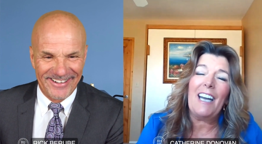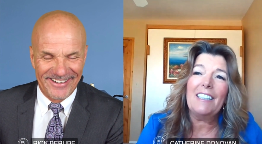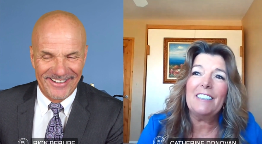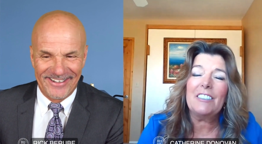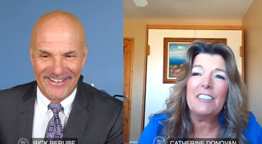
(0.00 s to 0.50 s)

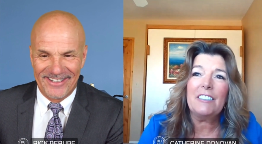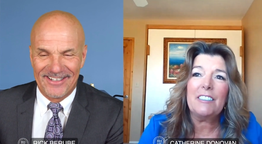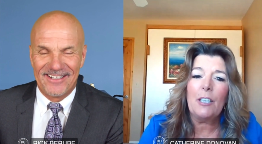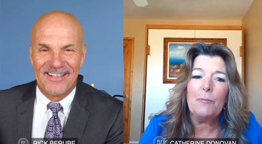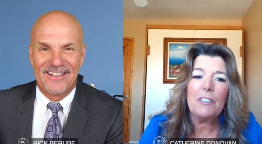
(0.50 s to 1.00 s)
Speaker 1: that. It's
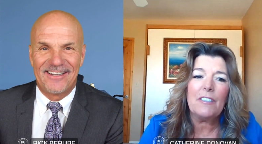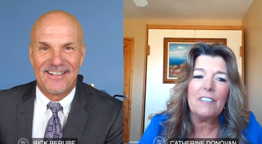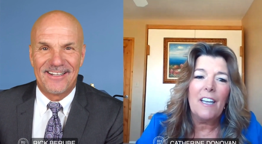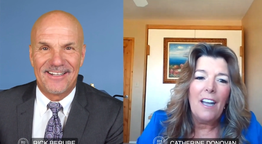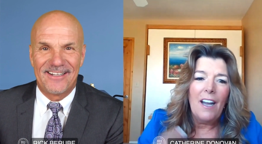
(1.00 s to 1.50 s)
just I'm just
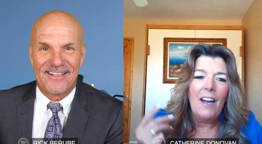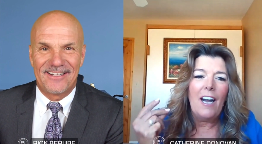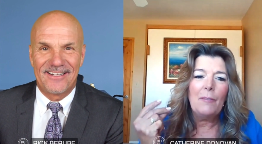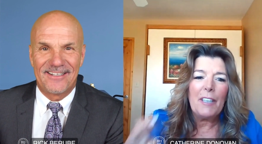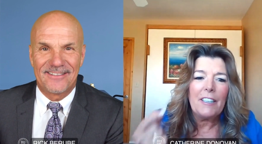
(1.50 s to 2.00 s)

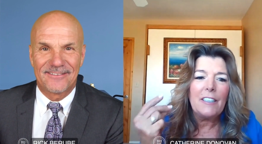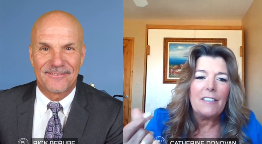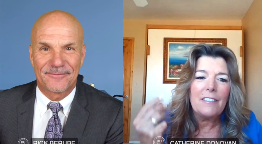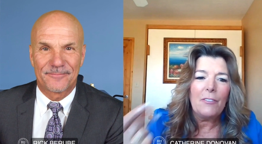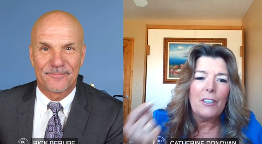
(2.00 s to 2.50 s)
I'm like
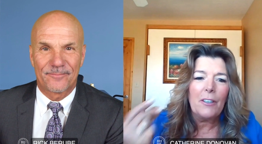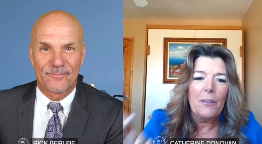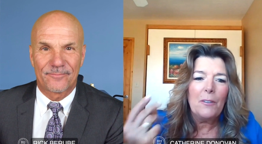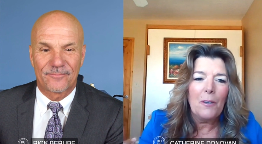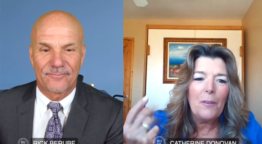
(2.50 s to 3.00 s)
this. I want to
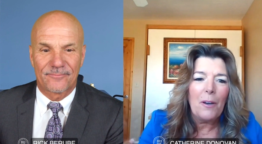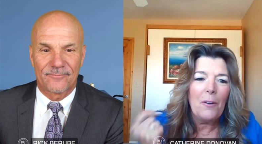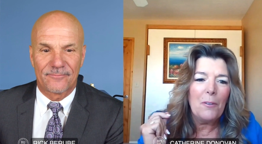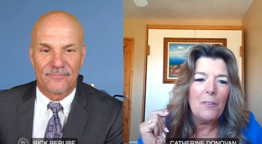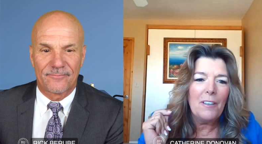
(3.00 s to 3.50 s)
go, go,
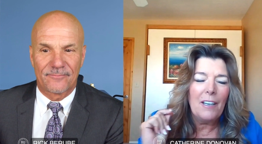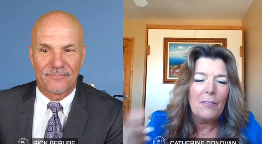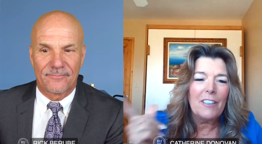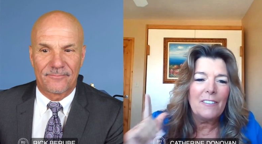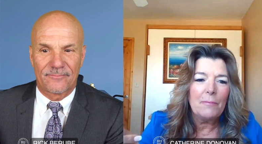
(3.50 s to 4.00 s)
go. I
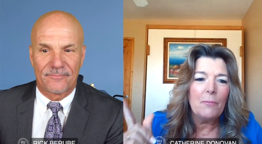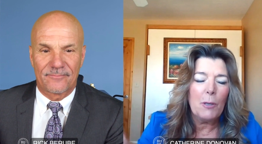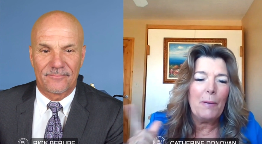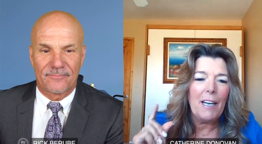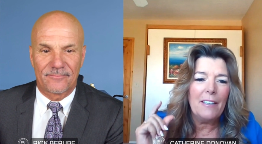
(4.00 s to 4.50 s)
want
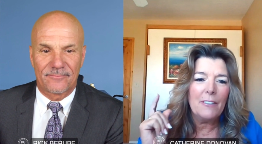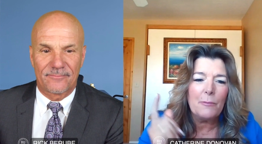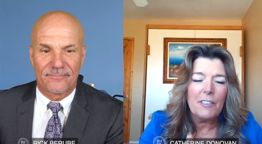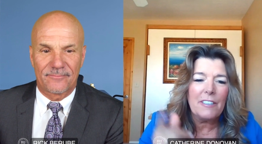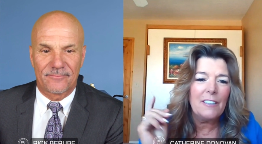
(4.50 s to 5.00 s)
more buyers,
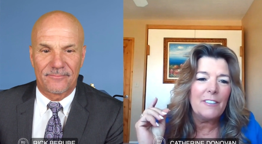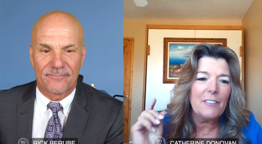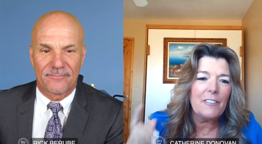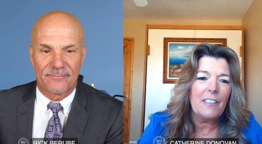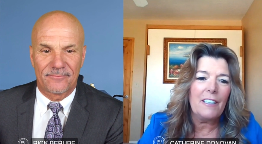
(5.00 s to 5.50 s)
more
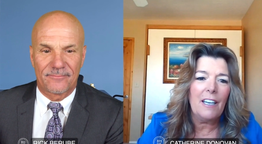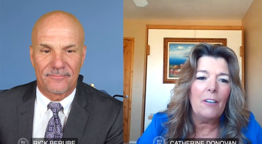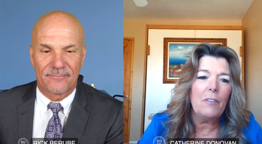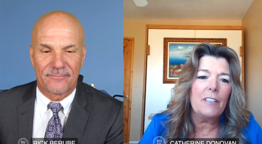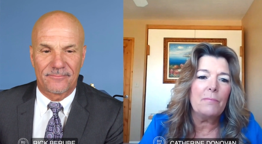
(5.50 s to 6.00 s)
sellers. I I
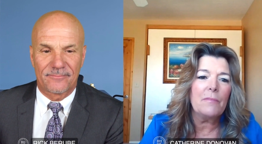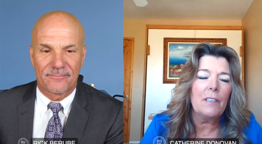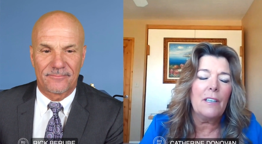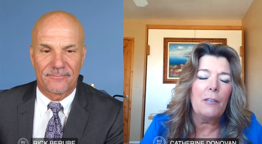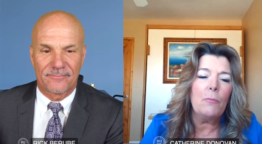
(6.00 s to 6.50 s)
want
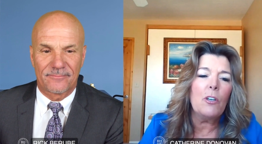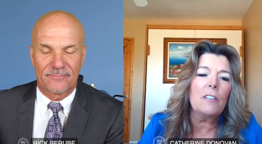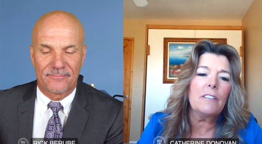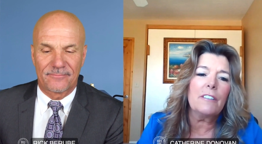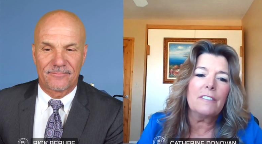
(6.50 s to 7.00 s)
I'm
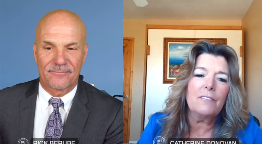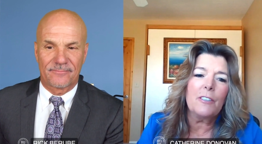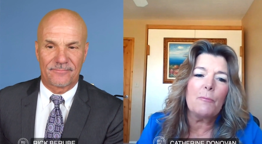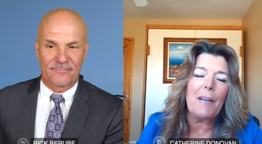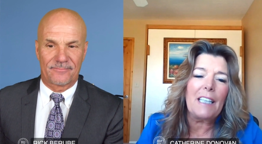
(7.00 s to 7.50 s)
more good
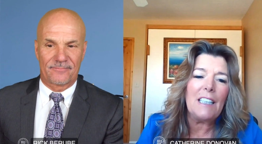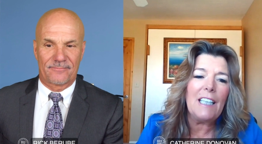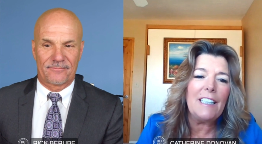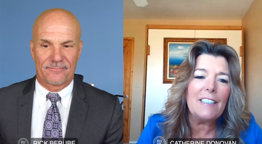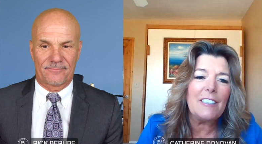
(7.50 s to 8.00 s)
with my
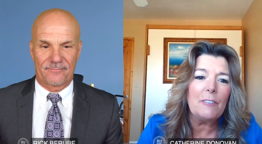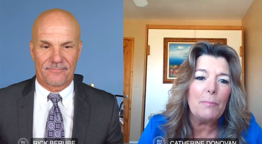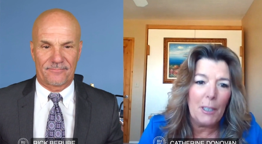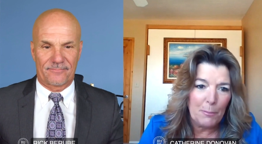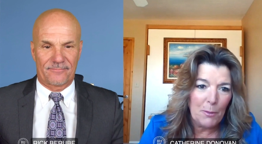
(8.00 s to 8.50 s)
clients than
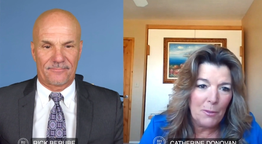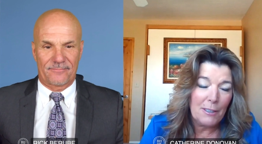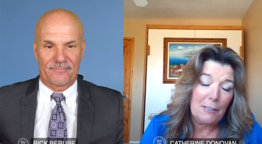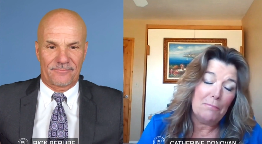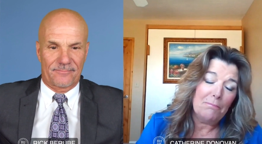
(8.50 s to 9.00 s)

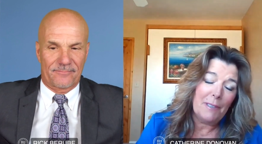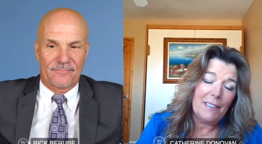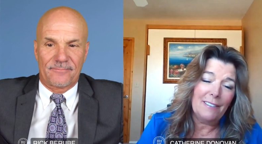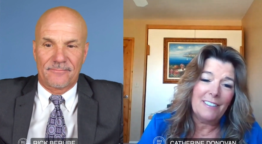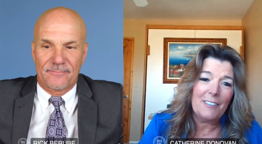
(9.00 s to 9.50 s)
paperwork,
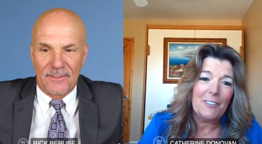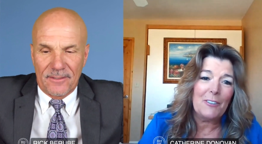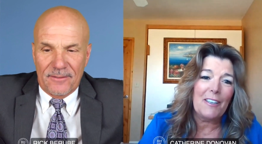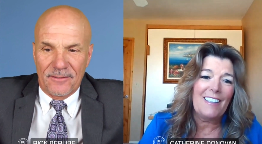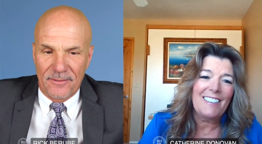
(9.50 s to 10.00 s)
but that's
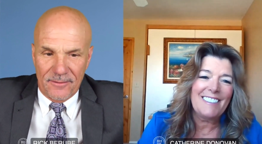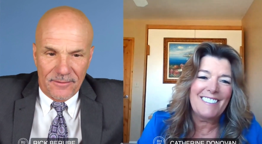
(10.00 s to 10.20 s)
okay.